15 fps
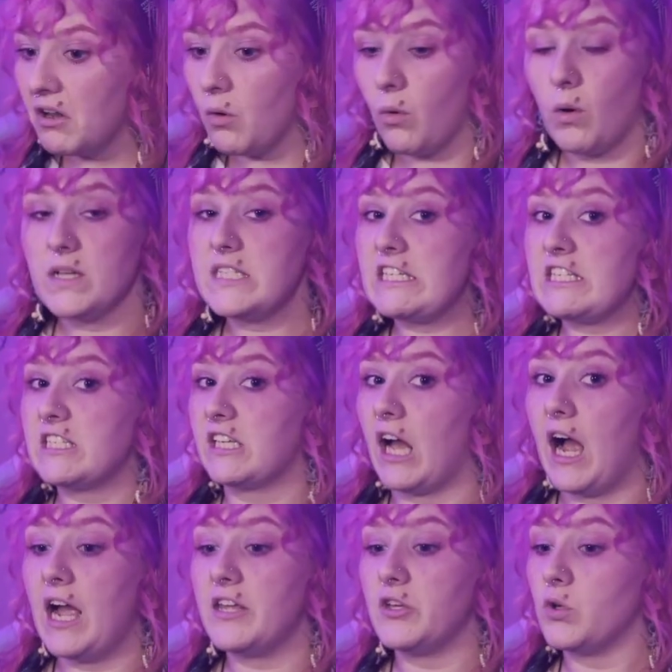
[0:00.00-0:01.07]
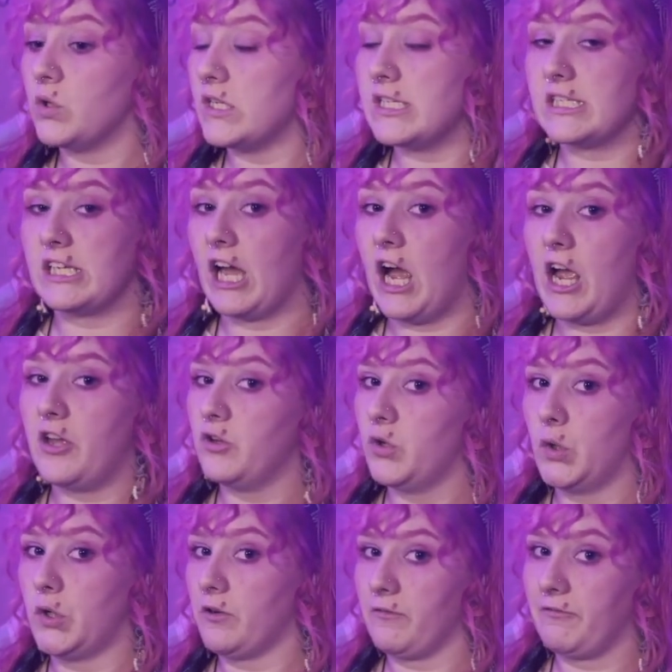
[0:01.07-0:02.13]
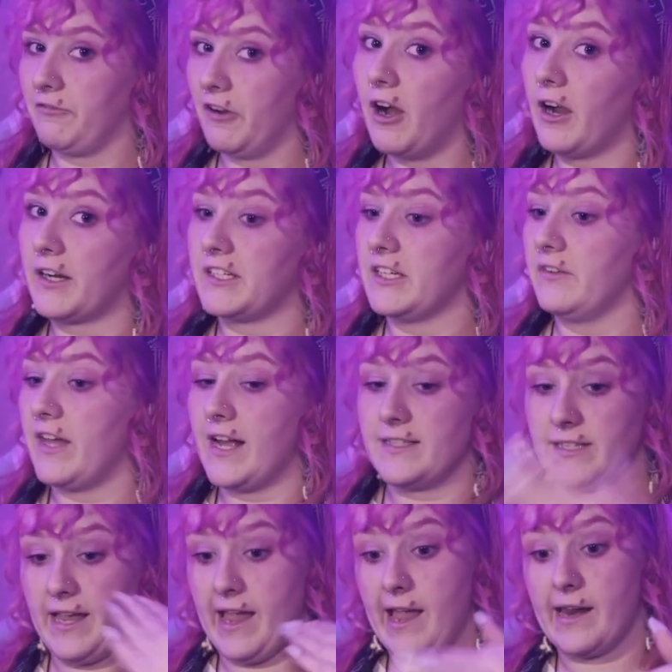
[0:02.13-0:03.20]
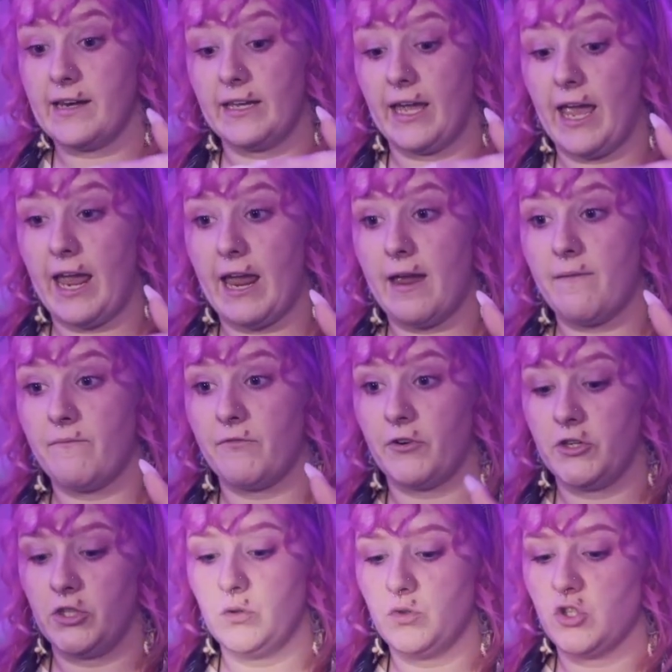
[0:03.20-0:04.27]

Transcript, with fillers: Once he's got you, he's got you. You're fucked. And that's end game for you